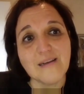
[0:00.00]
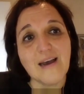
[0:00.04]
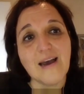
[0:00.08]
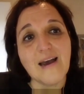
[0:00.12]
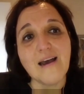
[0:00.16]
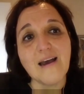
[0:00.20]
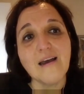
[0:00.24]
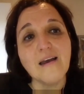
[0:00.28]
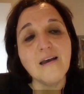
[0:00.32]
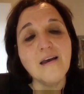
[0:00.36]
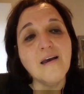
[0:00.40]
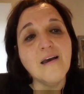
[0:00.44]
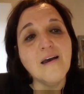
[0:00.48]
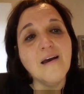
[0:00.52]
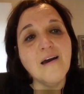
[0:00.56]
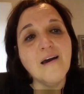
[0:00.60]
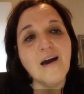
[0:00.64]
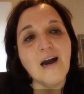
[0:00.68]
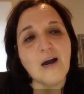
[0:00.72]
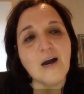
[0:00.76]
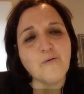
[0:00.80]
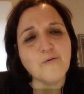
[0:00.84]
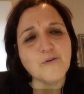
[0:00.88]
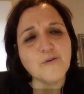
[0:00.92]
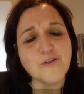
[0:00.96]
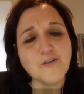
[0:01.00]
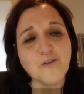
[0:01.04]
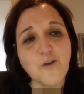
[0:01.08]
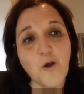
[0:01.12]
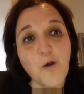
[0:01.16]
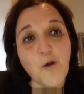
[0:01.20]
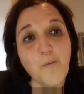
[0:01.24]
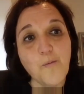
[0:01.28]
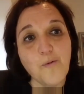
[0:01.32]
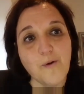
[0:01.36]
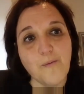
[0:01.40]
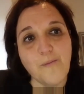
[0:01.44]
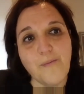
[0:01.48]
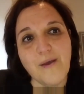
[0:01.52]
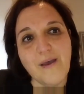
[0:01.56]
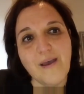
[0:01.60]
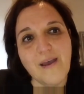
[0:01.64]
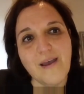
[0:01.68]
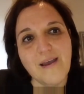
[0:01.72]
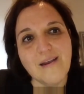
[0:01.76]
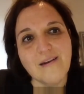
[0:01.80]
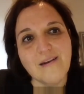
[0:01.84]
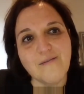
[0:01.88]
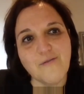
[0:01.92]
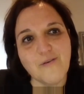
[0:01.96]
I, I was so
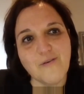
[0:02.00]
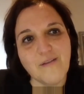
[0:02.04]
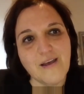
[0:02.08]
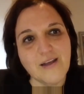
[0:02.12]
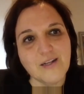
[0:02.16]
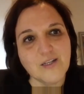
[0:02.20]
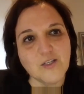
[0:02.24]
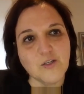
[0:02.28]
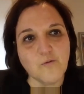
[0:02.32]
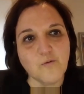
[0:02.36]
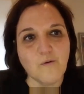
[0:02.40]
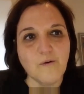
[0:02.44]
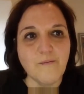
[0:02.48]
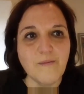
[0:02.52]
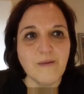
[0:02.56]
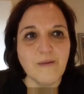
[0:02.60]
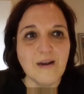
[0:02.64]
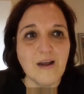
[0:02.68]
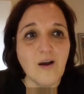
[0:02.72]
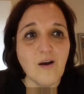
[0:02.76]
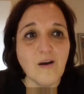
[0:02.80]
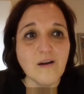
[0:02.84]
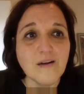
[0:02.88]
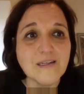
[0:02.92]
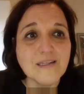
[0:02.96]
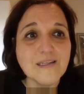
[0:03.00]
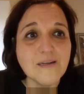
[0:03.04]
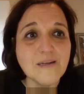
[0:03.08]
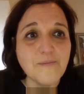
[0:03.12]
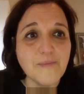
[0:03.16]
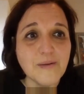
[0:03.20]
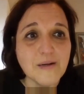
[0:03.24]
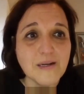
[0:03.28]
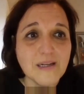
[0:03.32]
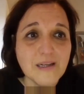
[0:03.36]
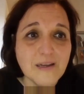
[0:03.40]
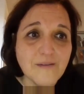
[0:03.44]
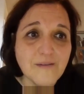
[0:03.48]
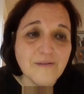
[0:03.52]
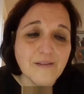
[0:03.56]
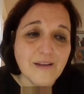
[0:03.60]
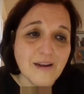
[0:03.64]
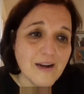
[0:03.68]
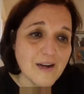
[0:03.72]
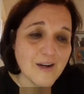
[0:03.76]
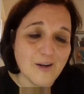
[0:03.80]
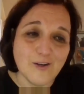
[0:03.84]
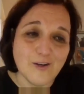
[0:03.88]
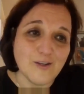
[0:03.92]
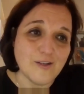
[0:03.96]
prepared for that swim and I honestly believed that
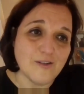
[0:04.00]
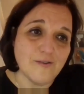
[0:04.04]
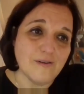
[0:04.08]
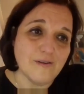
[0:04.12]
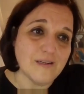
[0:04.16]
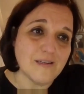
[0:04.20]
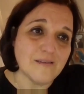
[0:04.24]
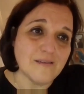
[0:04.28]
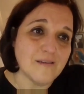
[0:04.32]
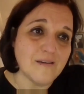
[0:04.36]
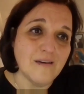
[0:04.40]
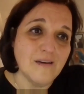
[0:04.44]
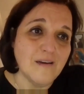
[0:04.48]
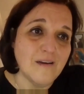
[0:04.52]
I could do it.